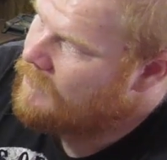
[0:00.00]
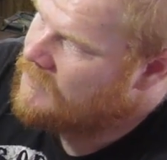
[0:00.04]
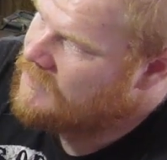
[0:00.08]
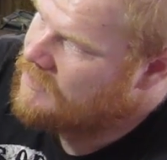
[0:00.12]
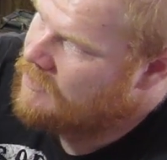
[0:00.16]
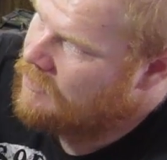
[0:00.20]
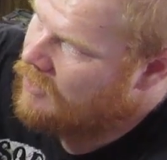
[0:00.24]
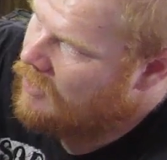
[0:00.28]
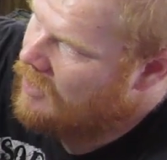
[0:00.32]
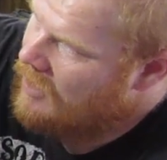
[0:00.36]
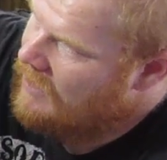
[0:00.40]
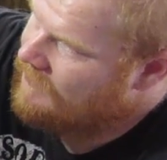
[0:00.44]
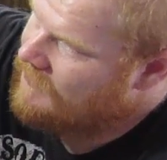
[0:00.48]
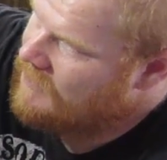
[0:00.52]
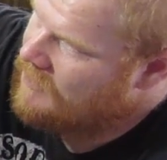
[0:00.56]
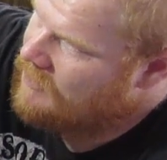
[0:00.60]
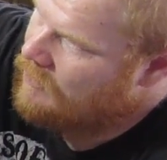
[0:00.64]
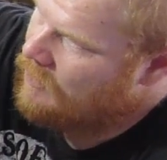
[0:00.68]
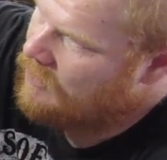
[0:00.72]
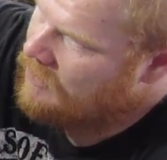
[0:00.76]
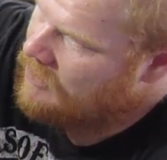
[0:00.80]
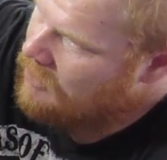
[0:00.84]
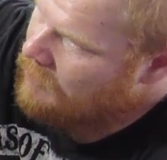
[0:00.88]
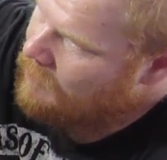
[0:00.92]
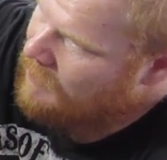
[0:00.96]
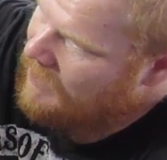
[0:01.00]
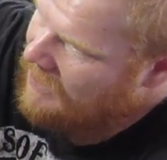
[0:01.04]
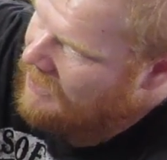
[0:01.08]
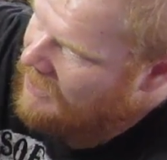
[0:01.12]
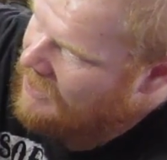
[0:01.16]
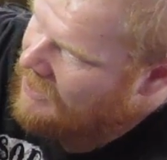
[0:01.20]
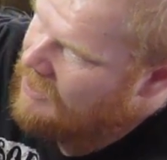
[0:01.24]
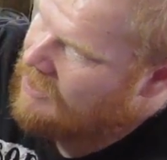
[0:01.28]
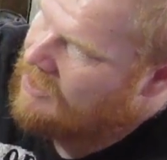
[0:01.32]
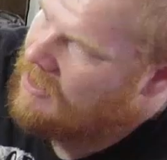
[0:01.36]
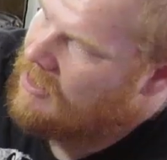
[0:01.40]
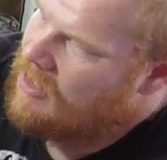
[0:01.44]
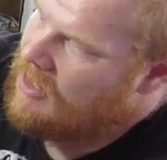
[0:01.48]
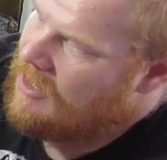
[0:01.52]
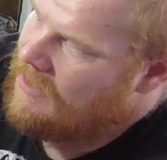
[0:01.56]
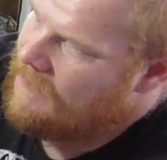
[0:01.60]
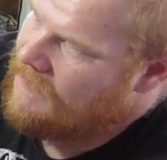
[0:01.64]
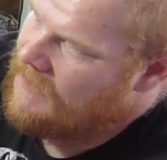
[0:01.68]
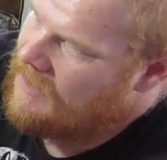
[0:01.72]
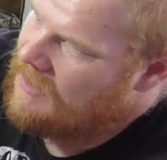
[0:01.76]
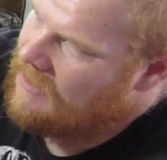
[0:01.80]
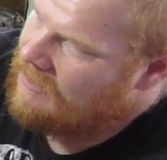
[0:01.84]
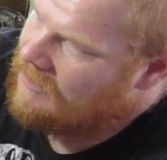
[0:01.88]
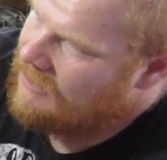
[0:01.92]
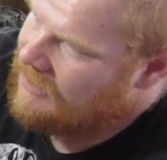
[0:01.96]
So you'll have to do a little bit here and
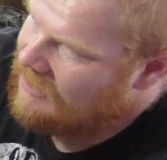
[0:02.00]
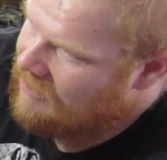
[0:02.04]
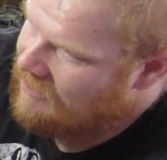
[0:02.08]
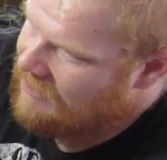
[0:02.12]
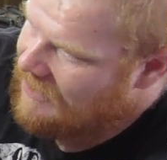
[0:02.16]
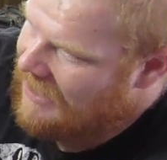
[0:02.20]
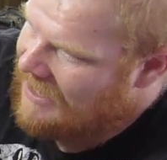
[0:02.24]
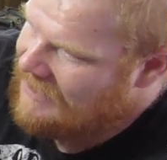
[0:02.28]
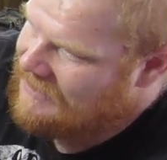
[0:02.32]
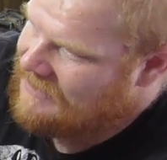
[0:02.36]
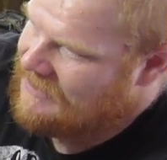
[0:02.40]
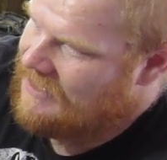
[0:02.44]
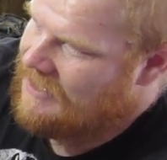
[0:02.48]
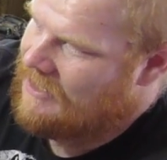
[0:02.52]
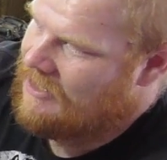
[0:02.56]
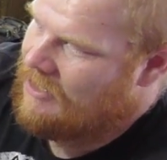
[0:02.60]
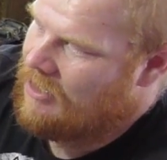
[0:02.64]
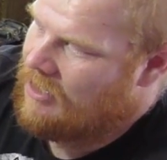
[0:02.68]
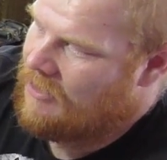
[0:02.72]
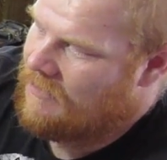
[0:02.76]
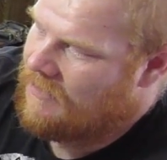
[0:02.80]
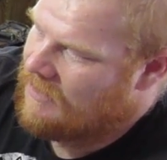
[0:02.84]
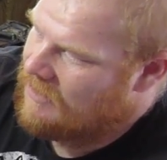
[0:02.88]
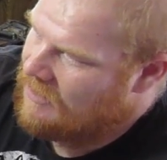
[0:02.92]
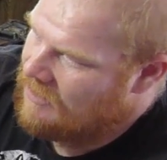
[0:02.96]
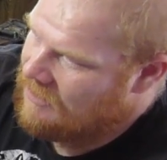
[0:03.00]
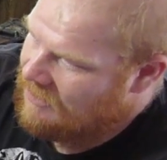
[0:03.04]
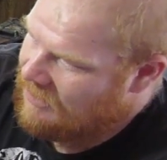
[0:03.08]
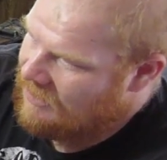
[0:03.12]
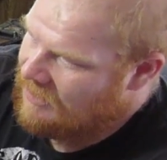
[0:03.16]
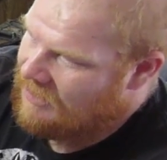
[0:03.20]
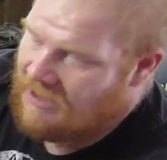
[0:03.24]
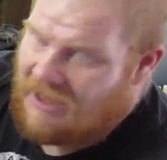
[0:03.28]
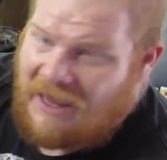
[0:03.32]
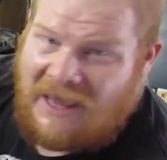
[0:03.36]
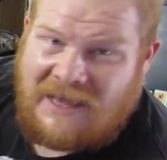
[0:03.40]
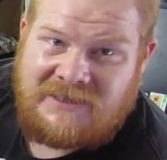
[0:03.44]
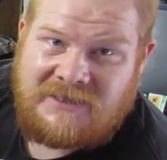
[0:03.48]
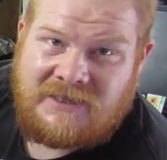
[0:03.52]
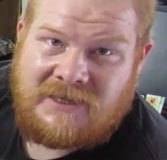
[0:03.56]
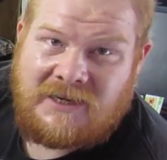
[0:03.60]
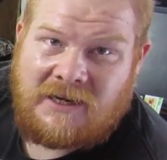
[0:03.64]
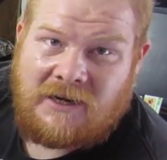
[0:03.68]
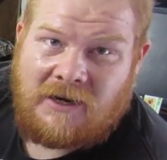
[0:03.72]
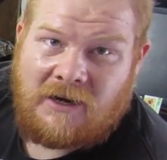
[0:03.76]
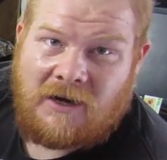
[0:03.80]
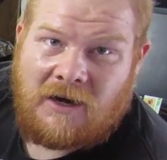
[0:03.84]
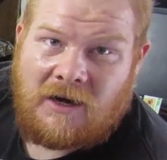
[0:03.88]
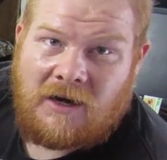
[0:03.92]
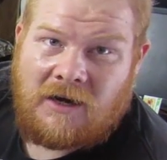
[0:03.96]
then a little less here and then a little less
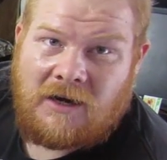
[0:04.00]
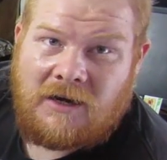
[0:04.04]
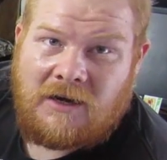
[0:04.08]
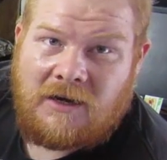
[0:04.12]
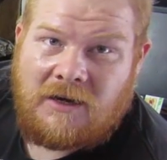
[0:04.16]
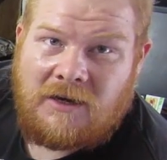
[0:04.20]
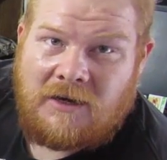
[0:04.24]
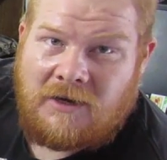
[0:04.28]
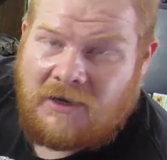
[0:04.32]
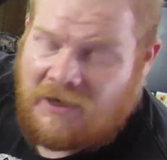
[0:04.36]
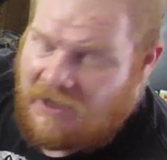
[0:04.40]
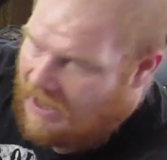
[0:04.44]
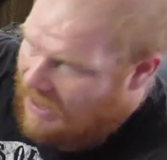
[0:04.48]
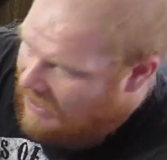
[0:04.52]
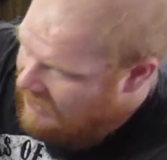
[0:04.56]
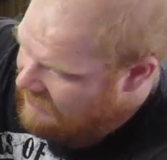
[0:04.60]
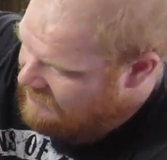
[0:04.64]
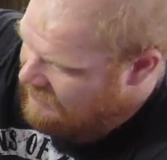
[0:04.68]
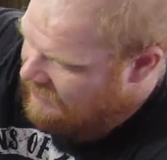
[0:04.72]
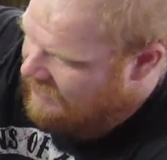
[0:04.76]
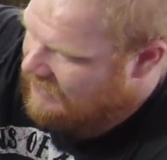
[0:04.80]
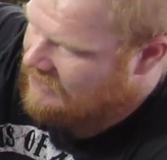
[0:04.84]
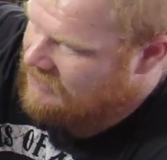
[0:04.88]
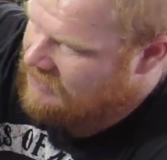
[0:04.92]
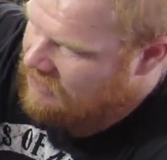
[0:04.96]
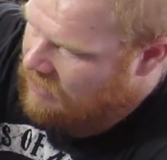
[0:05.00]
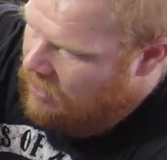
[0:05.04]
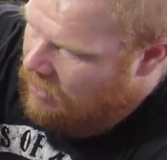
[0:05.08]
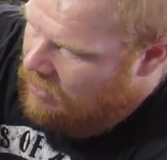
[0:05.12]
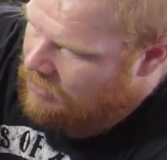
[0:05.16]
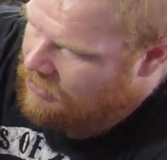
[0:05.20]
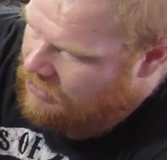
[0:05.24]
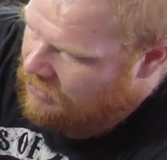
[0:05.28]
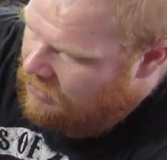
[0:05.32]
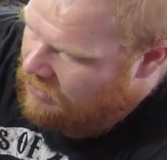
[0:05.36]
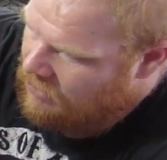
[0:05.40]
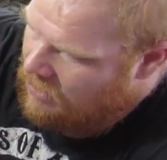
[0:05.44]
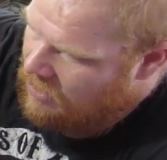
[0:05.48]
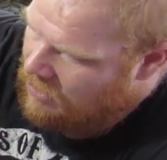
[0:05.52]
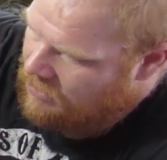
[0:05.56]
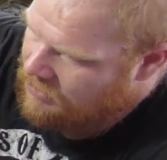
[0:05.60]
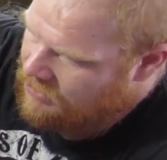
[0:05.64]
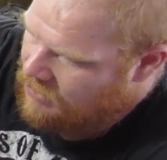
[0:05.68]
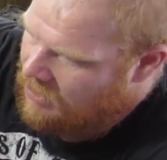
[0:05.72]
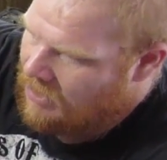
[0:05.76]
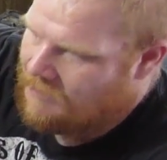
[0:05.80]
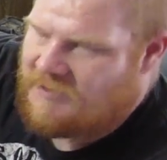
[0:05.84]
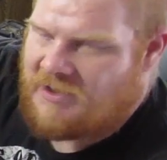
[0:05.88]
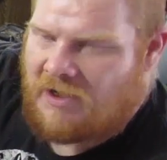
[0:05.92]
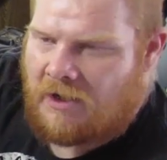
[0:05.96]
here as it gets larger and
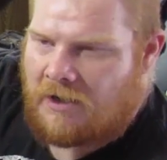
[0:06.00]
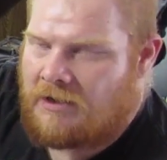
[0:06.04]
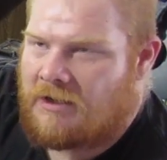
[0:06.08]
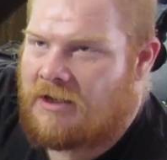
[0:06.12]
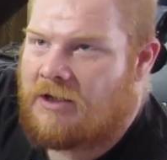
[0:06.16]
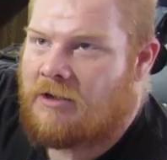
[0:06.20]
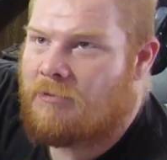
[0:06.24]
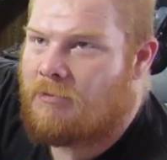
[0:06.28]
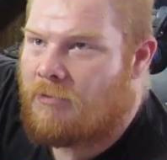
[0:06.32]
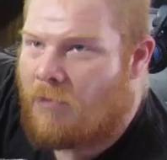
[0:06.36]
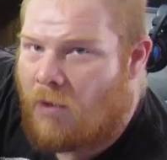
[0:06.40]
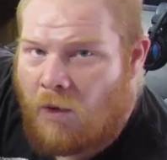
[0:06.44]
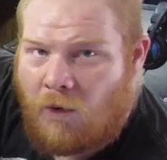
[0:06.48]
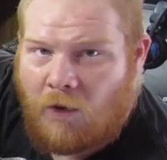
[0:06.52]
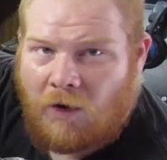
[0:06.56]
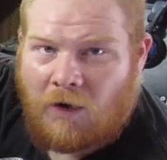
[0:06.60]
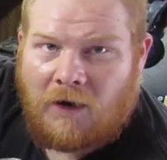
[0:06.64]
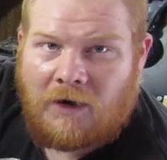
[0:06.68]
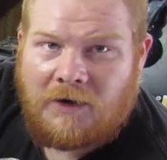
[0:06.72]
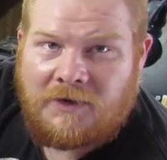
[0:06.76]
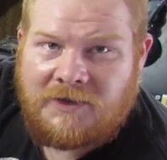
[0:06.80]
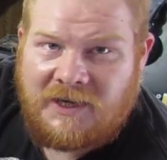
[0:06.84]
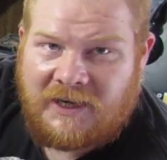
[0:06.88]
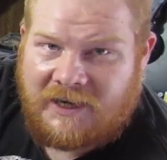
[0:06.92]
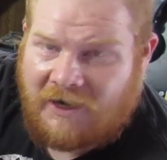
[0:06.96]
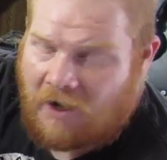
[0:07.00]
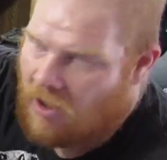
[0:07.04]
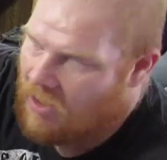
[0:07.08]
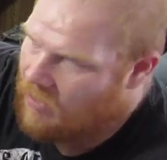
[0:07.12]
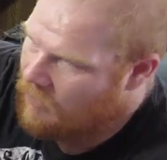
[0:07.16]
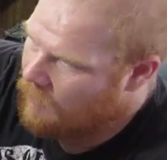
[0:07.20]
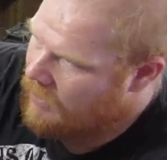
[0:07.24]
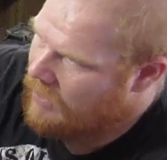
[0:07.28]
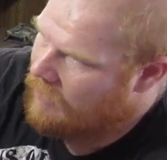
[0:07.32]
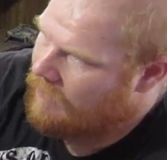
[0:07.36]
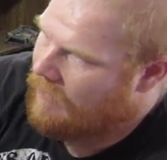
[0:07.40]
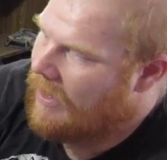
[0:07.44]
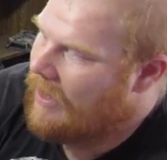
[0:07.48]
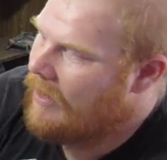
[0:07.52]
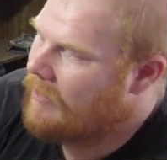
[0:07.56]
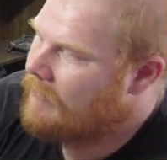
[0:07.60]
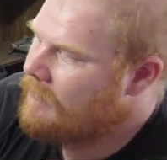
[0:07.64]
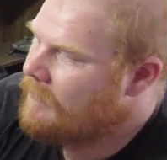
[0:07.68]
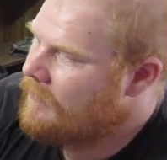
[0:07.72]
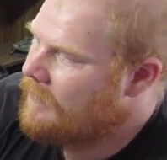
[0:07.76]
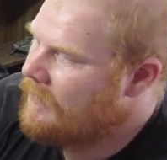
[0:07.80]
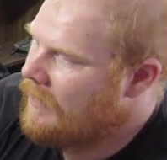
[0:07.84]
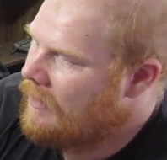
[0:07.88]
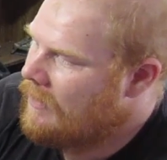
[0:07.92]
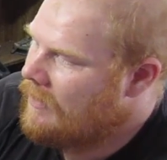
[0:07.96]
larger. I'm sorry, a little more to get all the way around.